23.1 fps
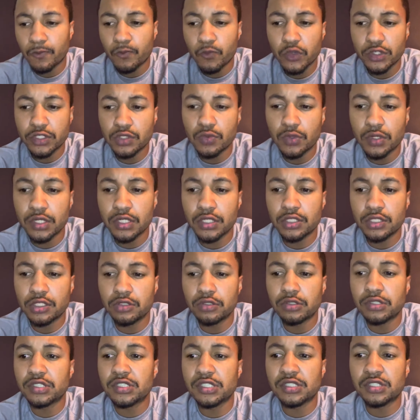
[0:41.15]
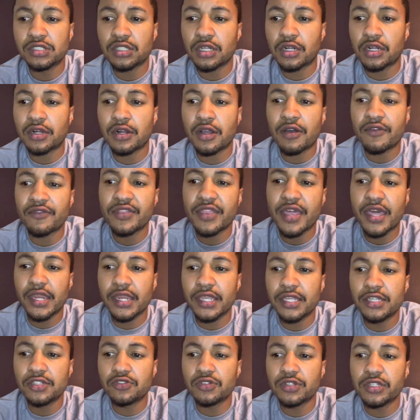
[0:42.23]
what you want to do is just start off in that
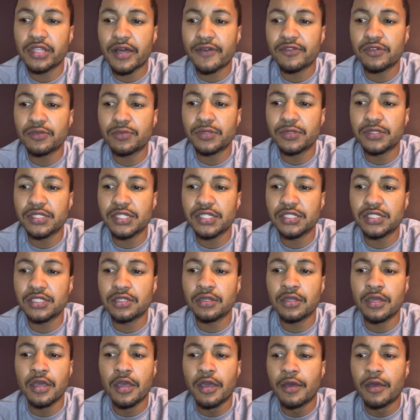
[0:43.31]
entry level position